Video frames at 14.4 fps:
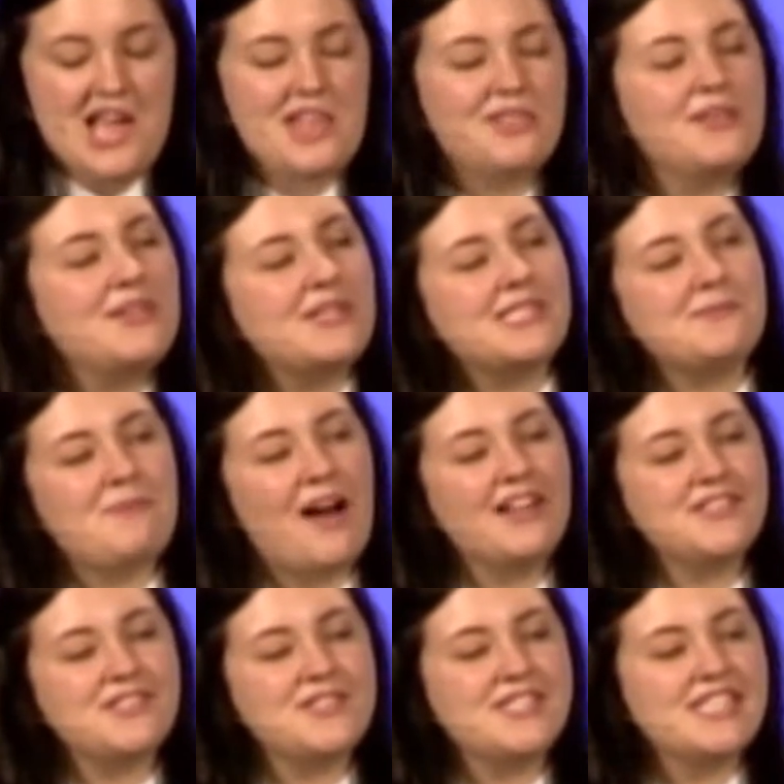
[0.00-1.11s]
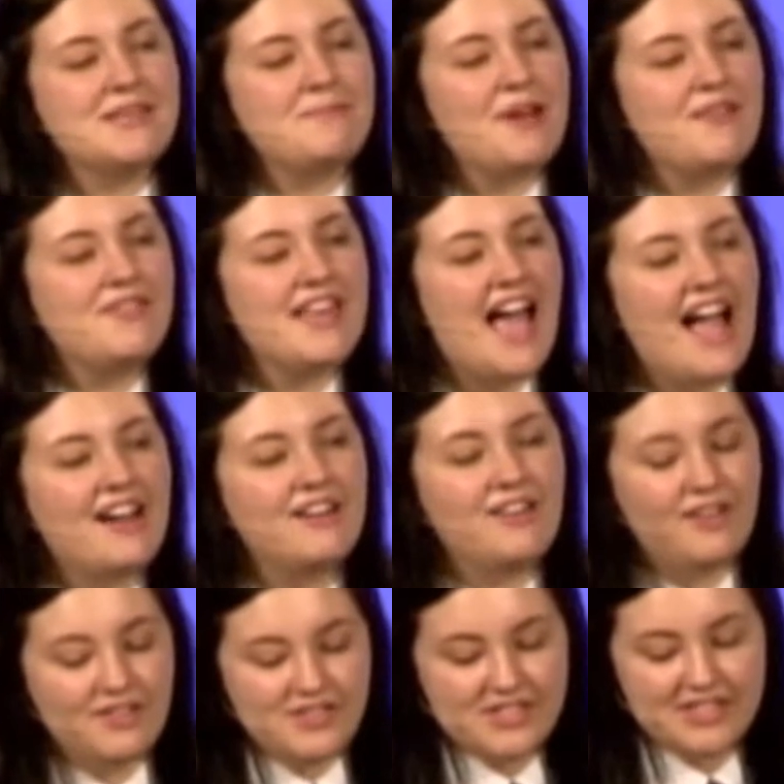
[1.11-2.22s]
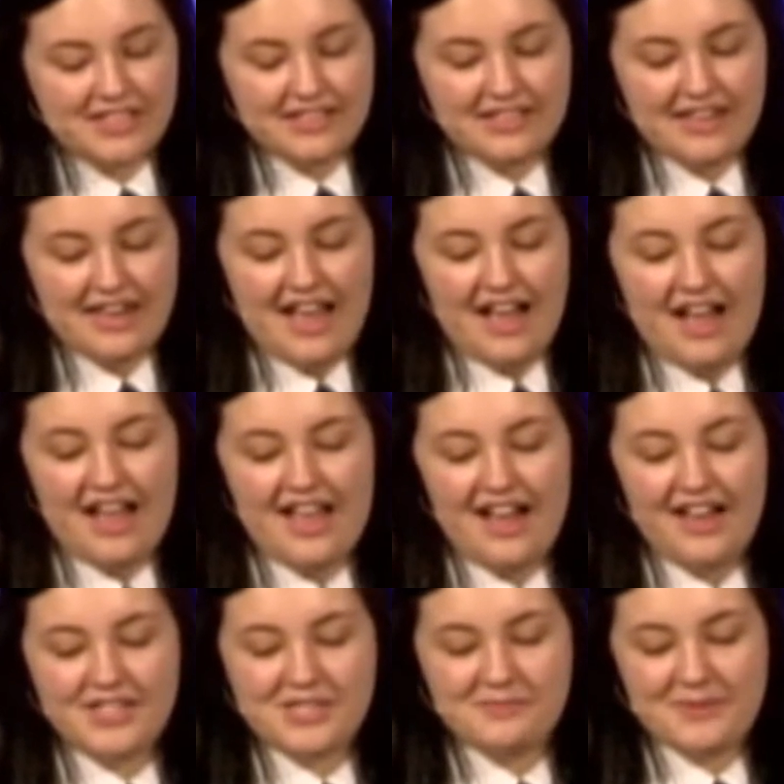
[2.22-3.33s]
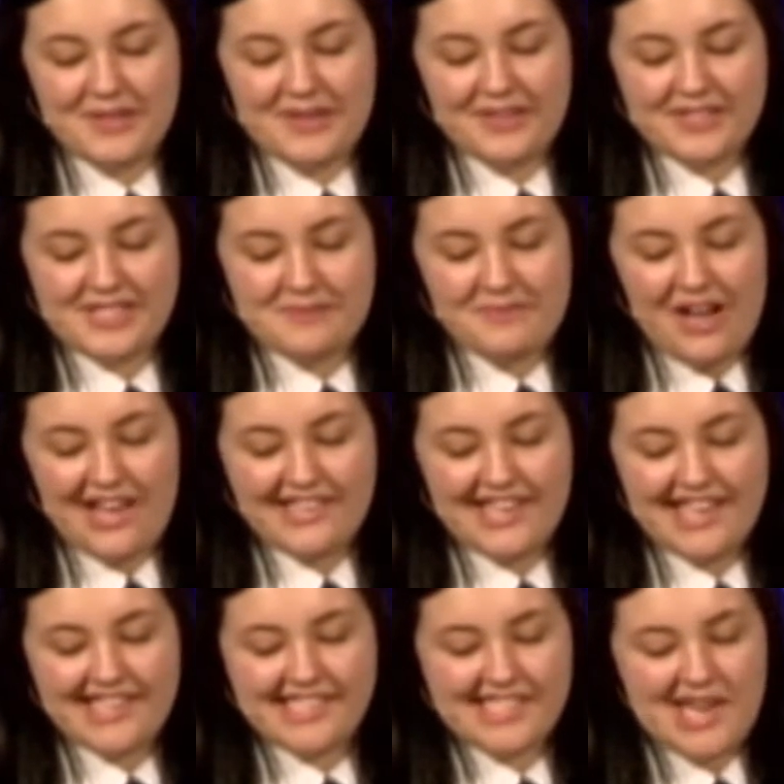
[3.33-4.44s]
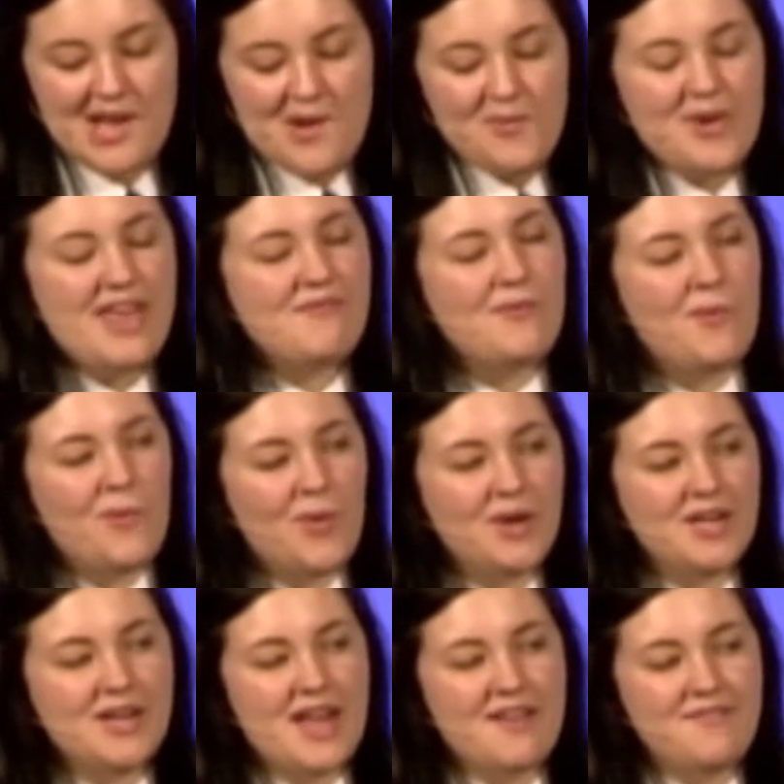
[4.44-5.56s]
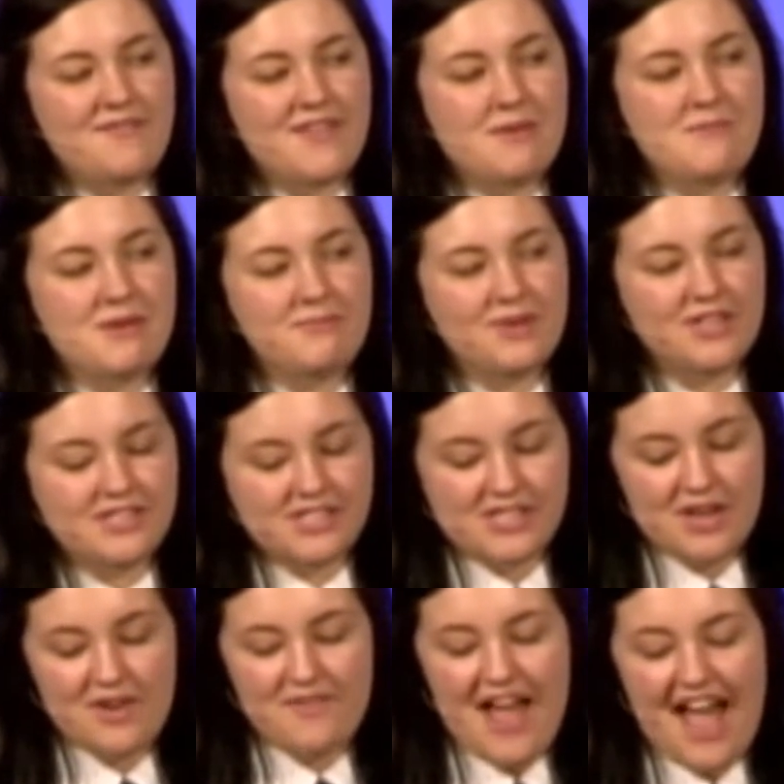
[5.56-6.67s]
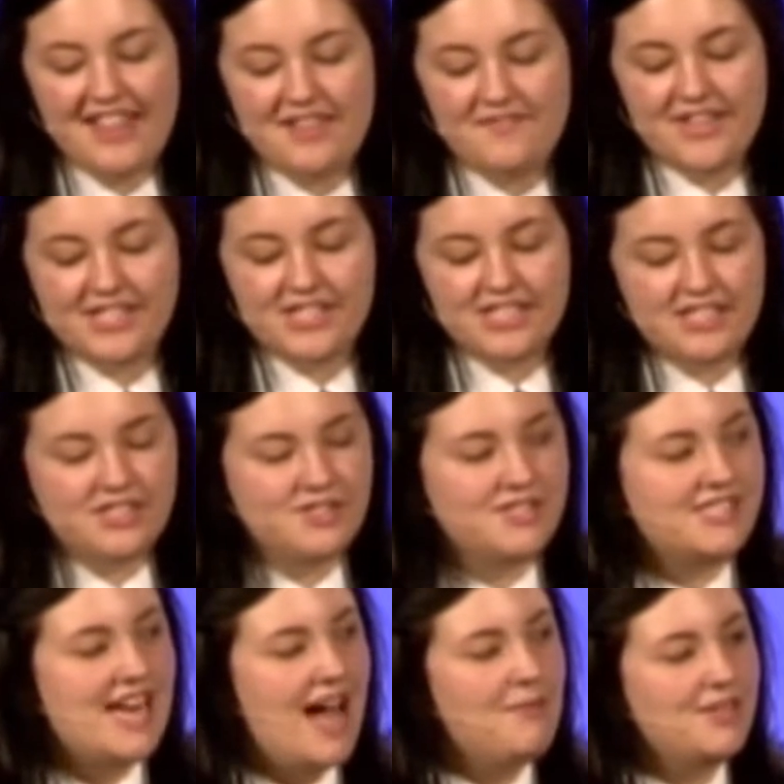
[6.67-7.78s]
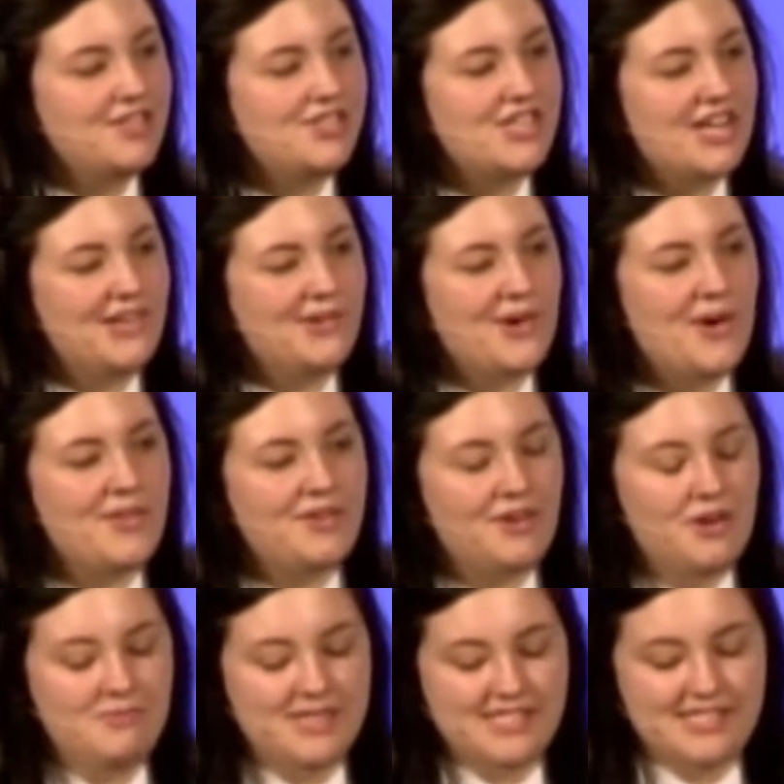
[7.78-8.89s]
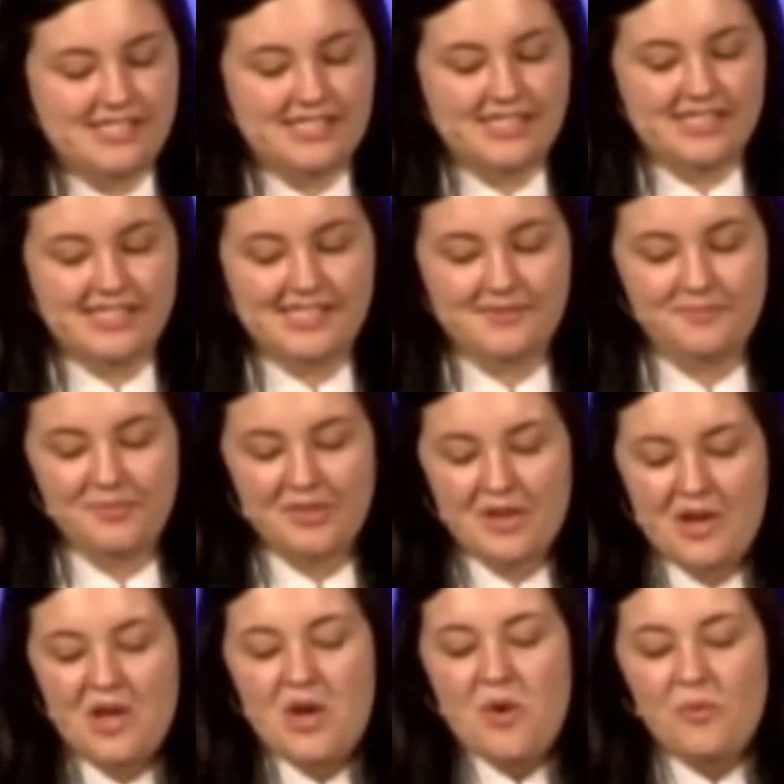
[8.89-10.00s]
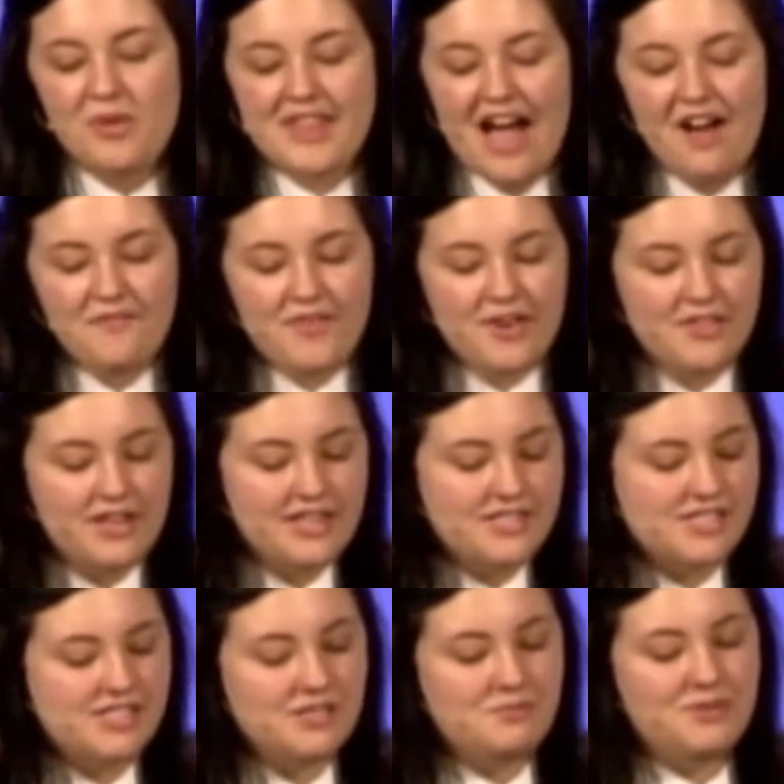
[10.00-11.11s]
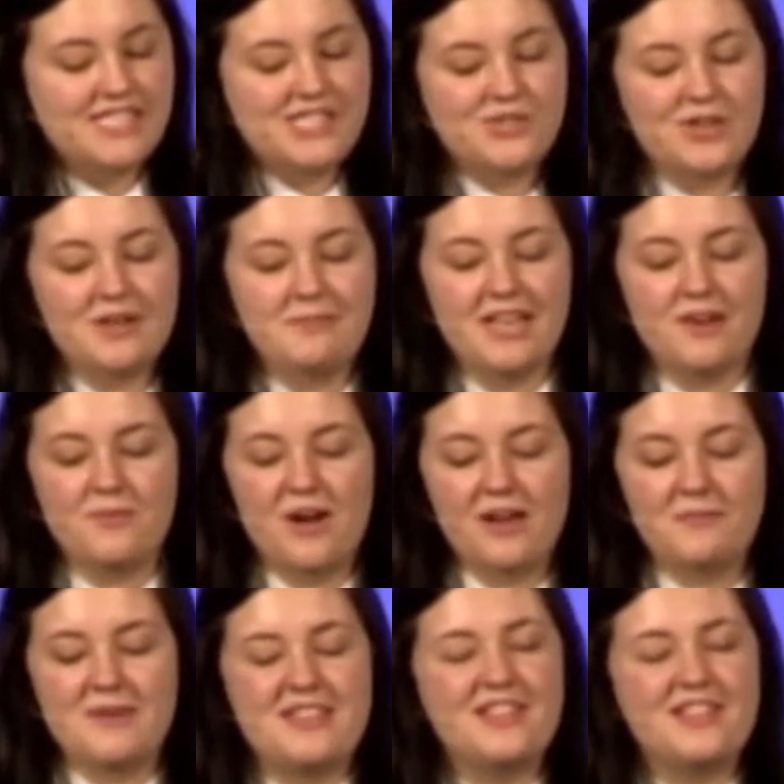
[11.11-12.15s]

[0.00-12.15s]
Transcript: Through their sponsorship of the Agriculture entrepreneurship contests, we have awarded FFA members who've had the vision to establish and grow their own businesses. Without further ado, please join me in welcoming